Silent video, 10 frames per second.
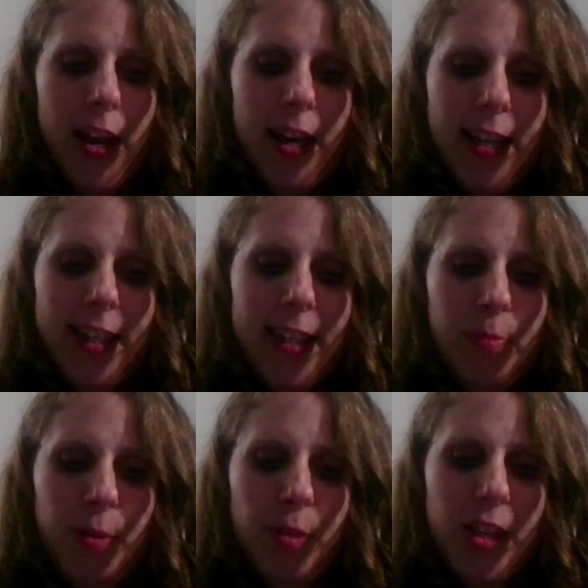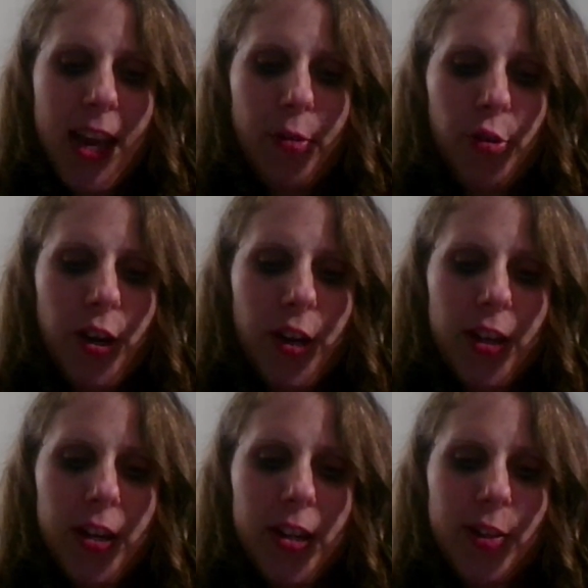He stepped up to the counter and
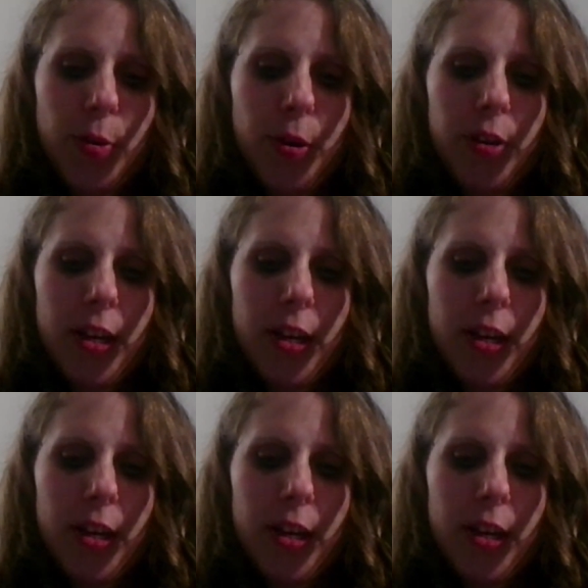cleared his throat.